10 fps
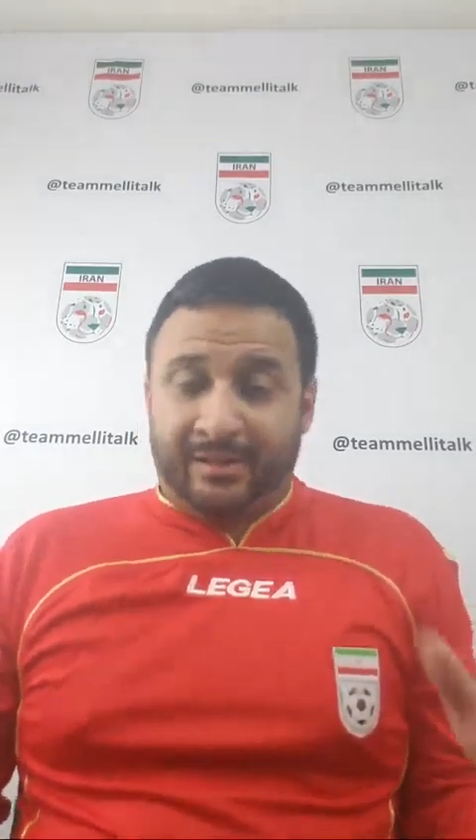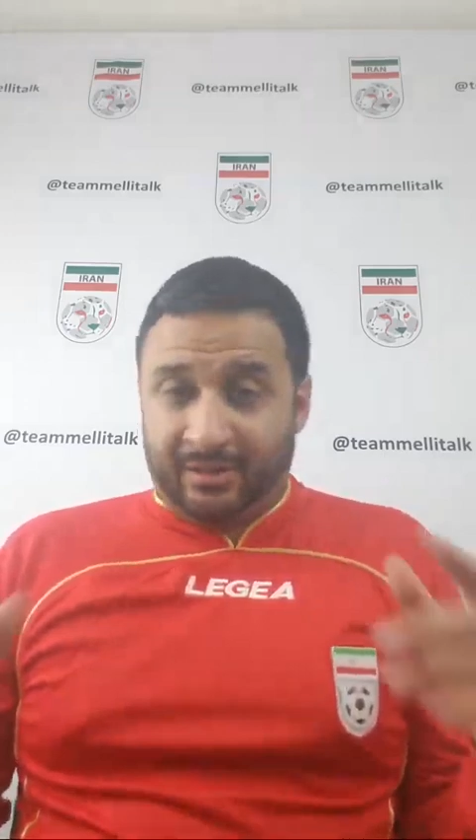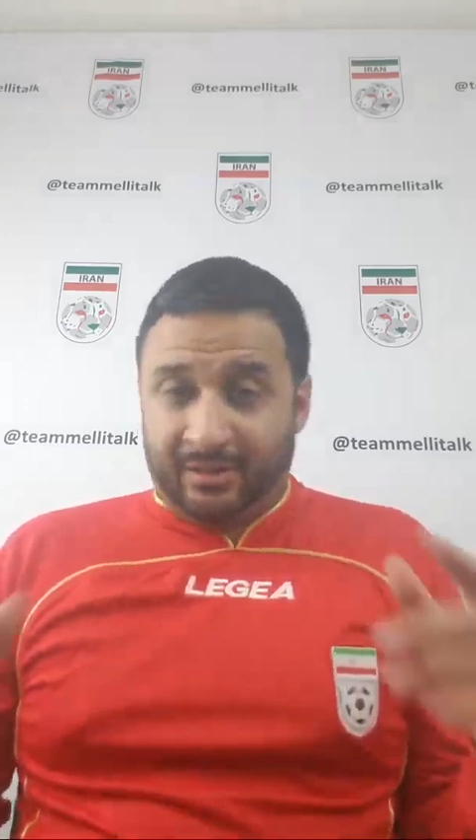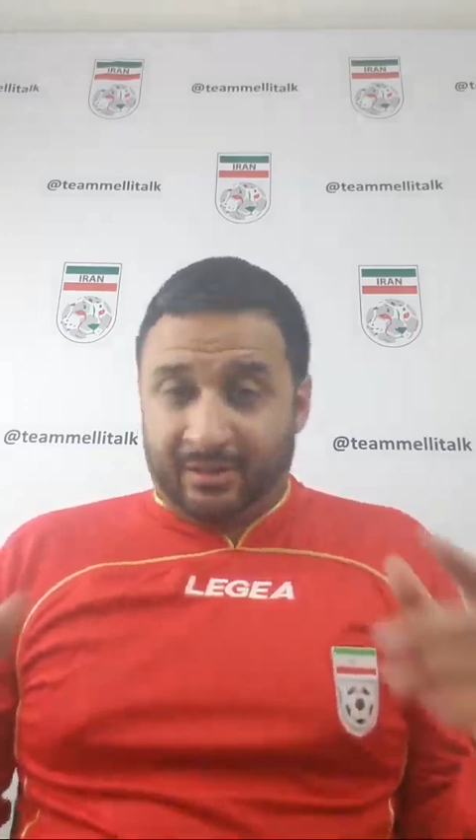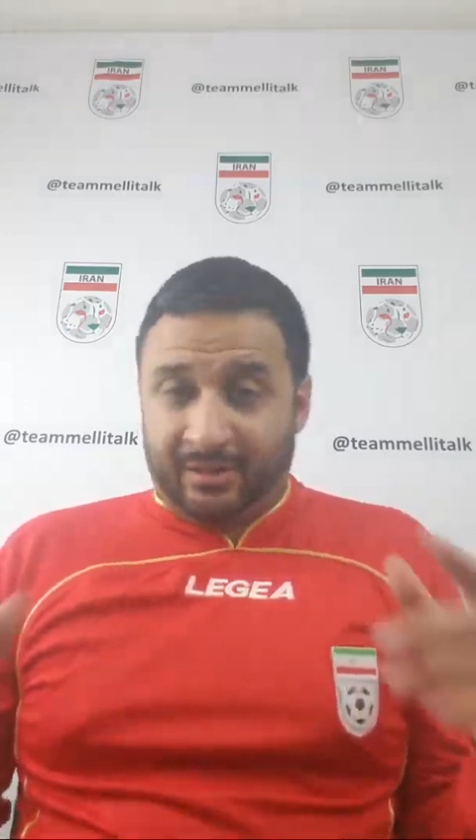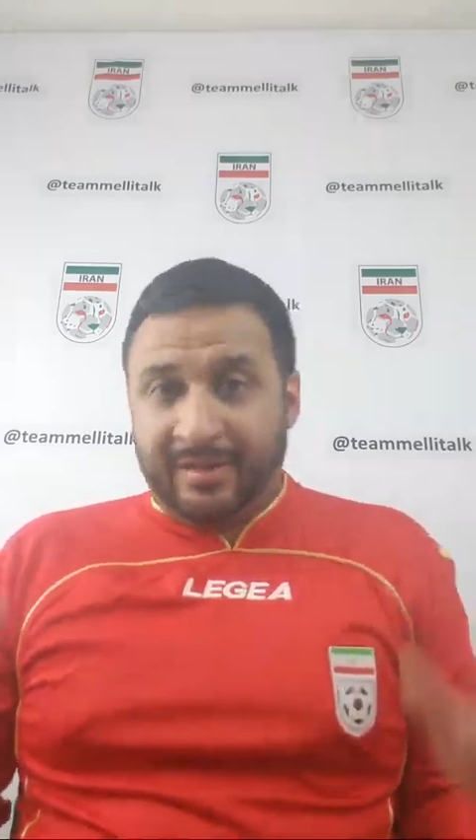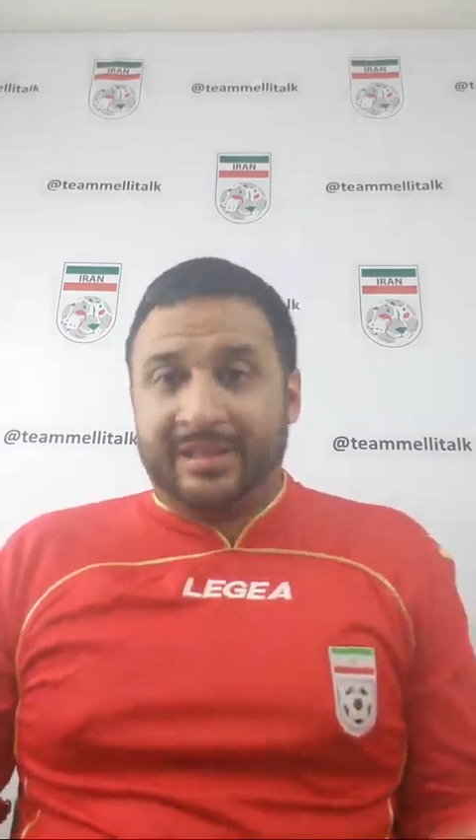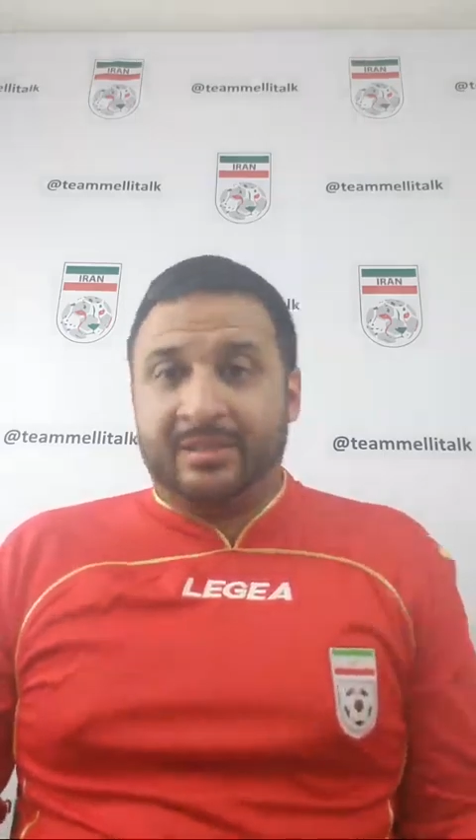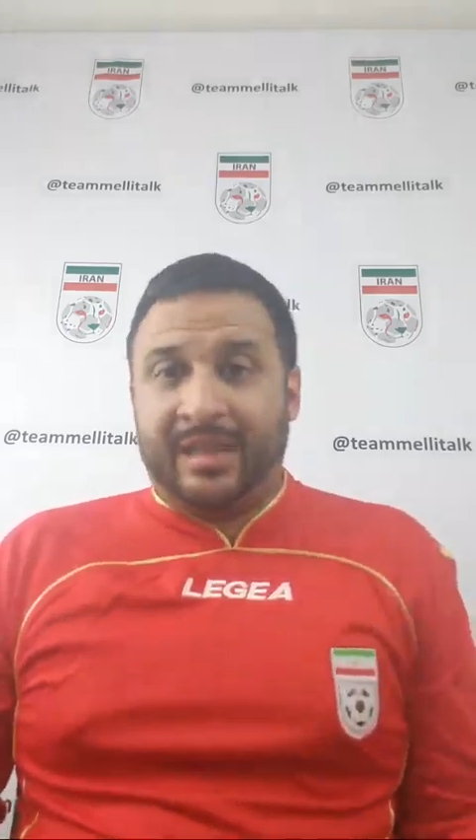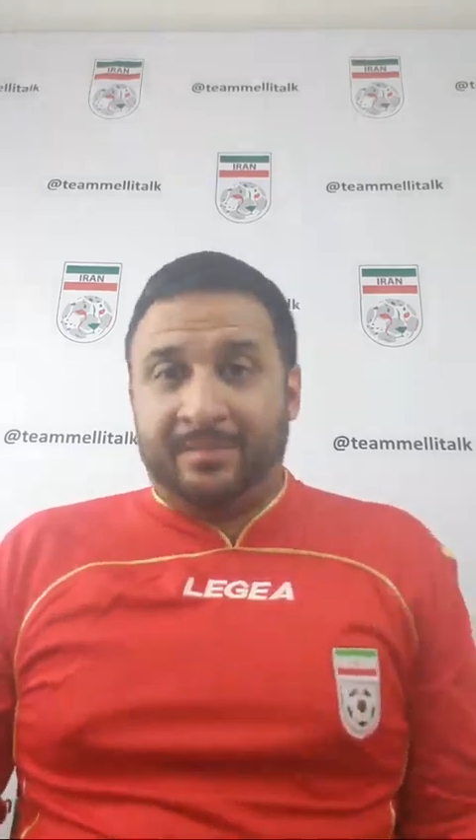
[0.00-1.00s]
So
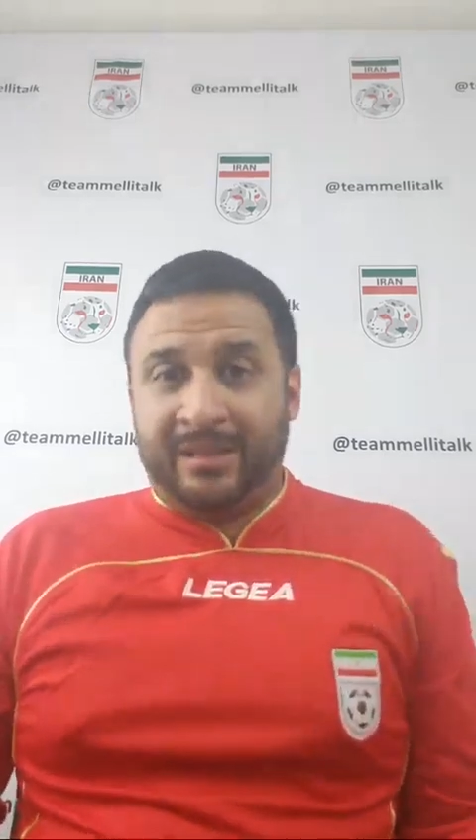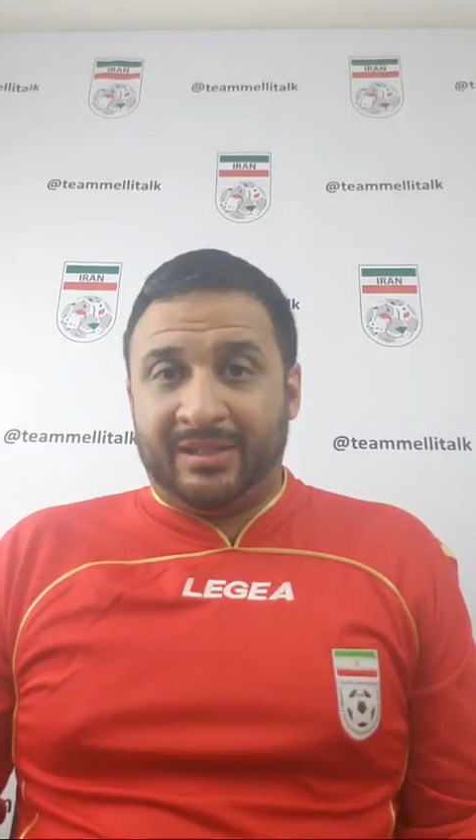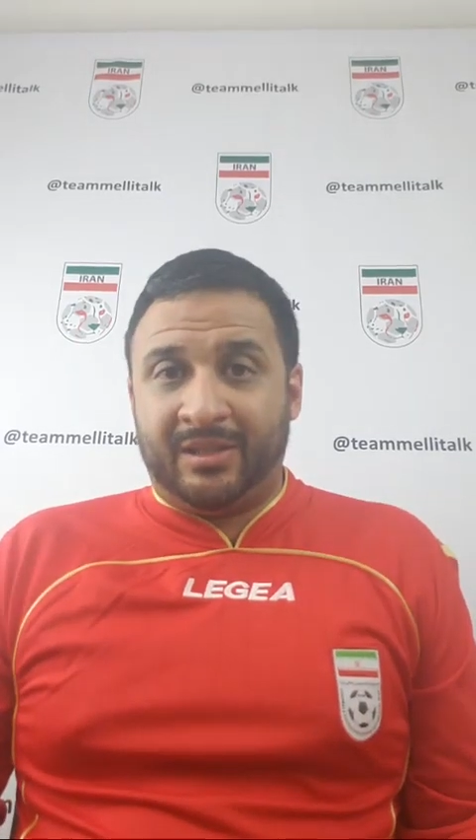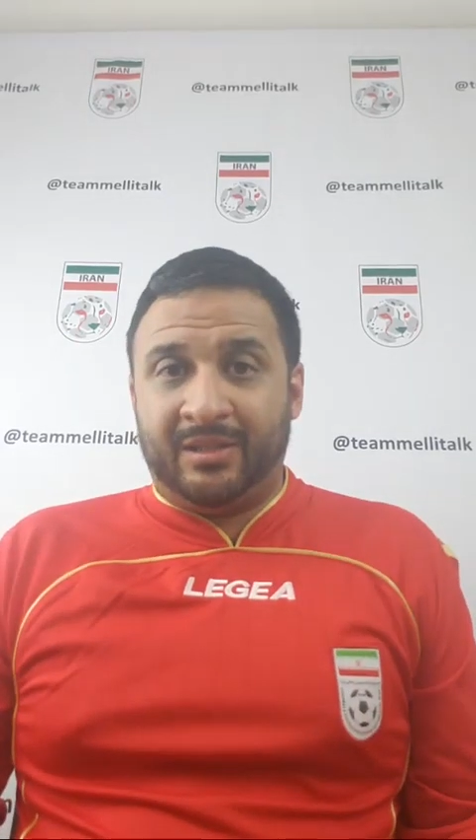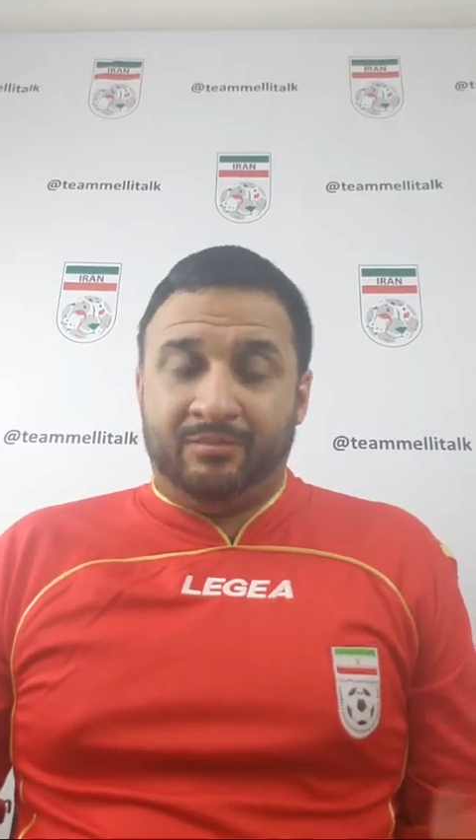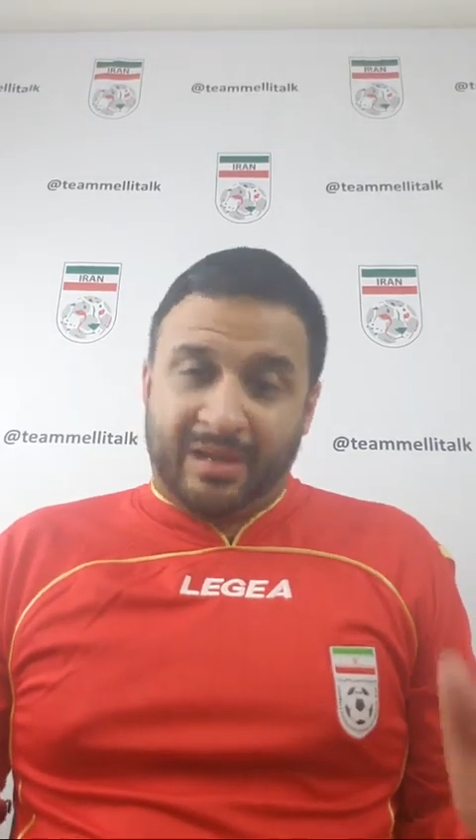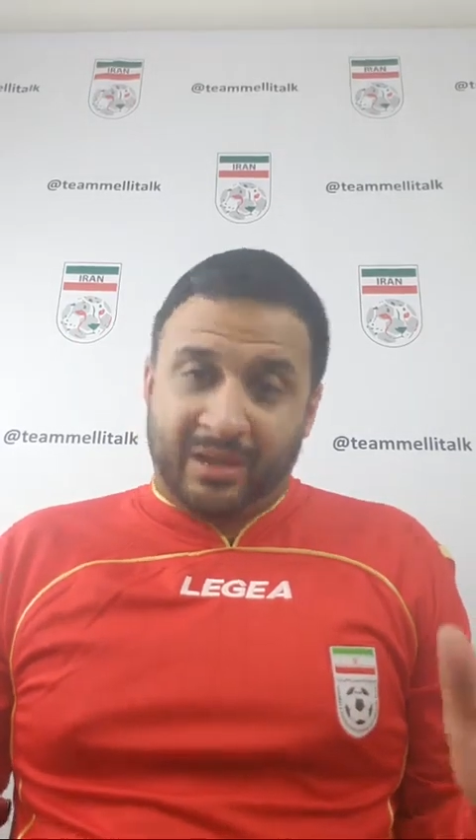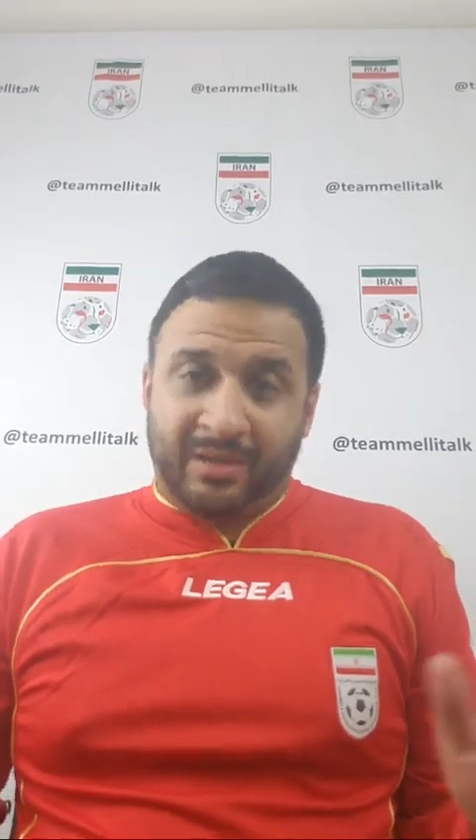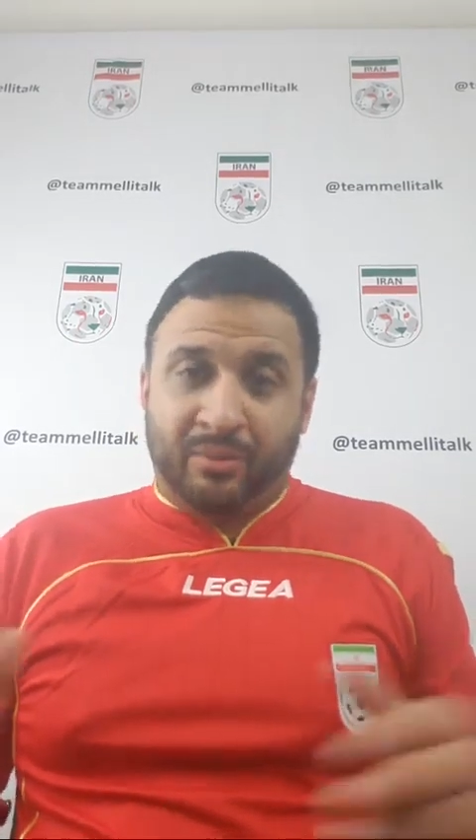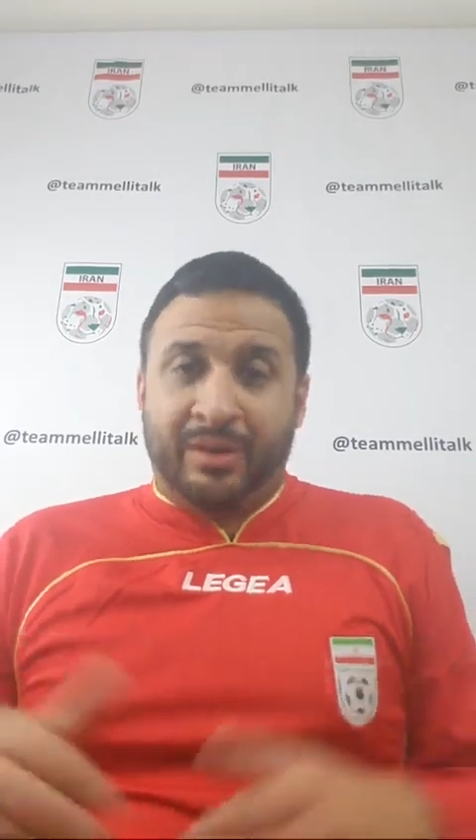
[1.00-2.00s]
make
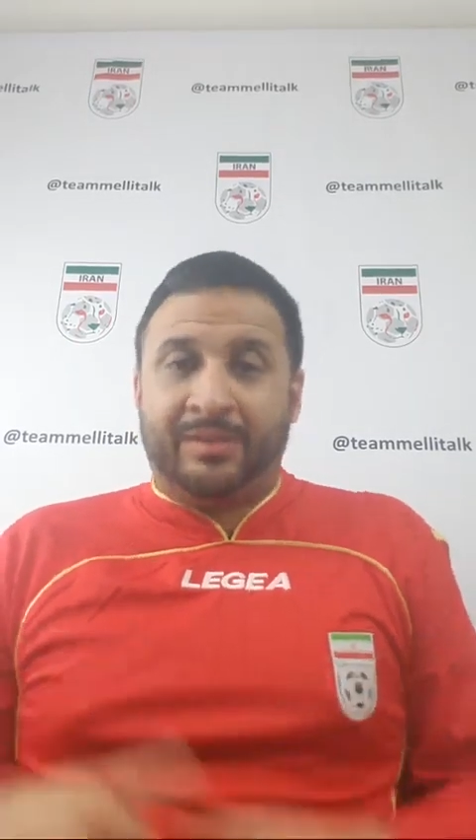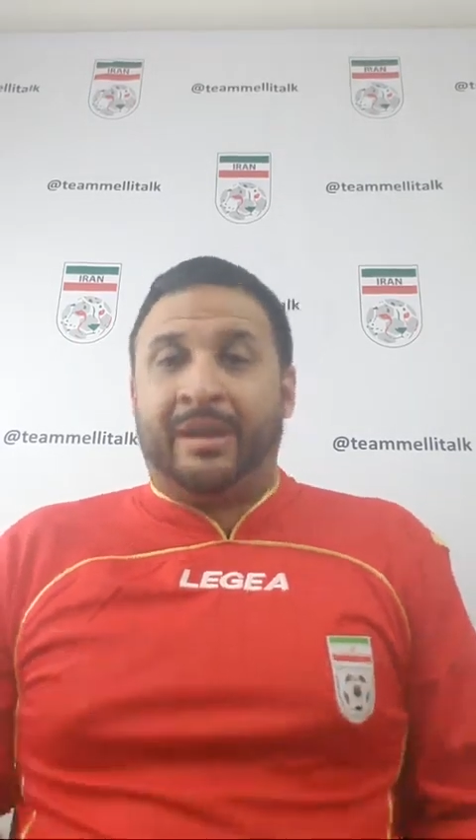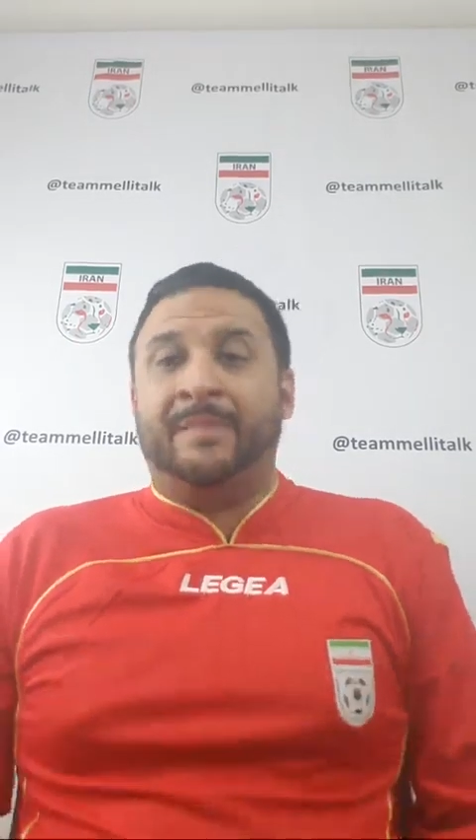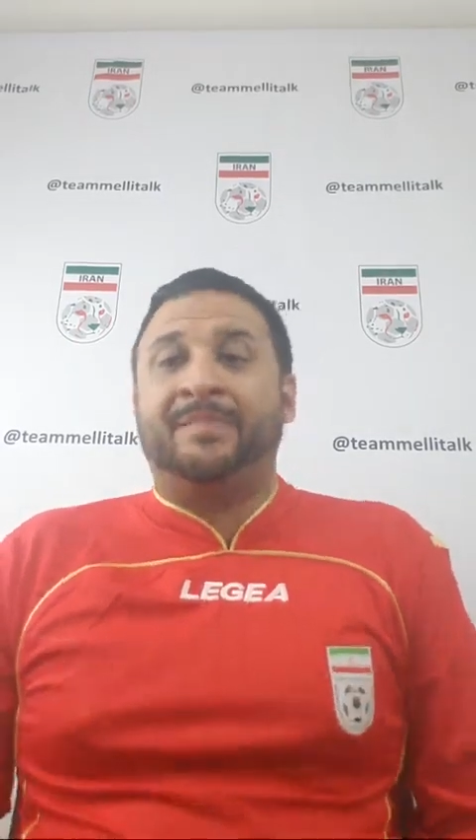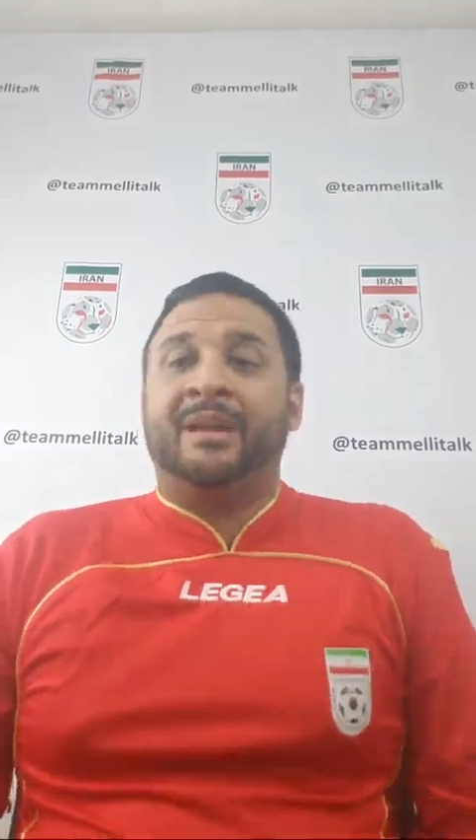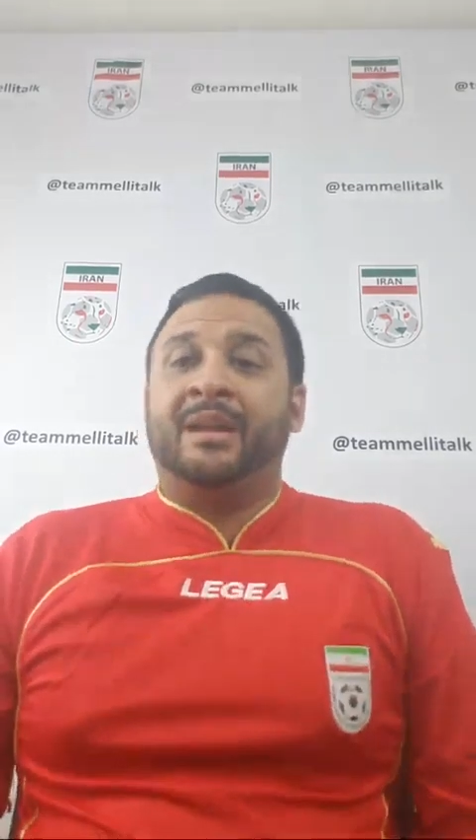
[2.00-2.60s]
a good point there.